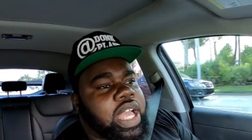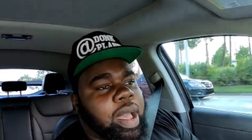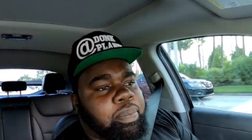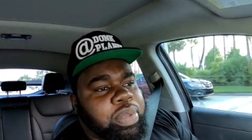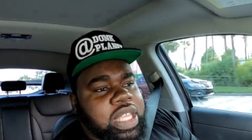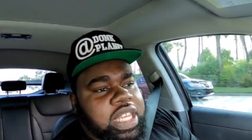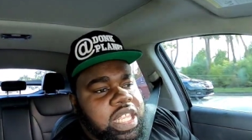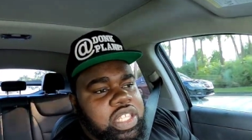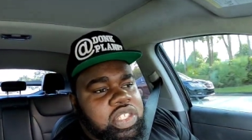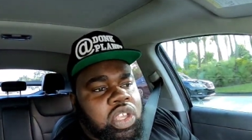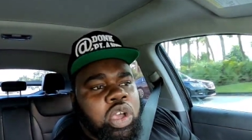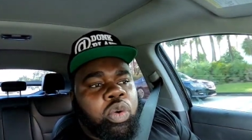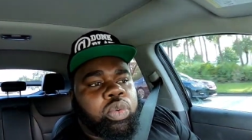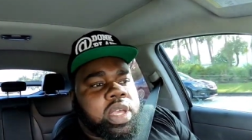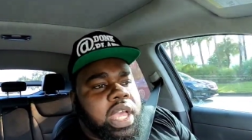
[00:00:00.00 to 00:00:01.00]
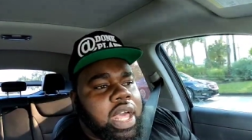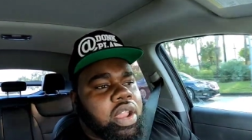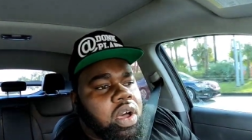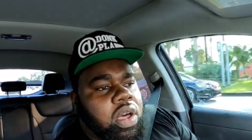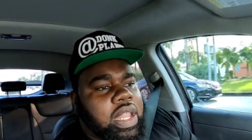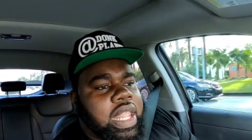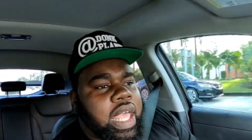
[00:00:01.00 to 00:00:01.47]
we got beanies, we
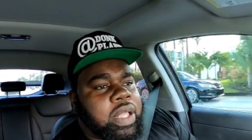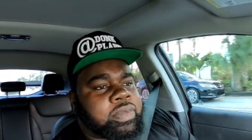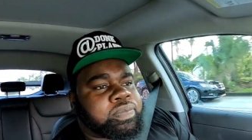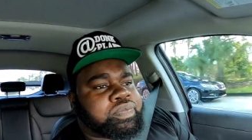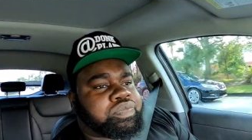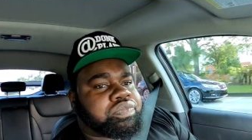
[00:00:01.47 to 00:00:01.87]
got all that.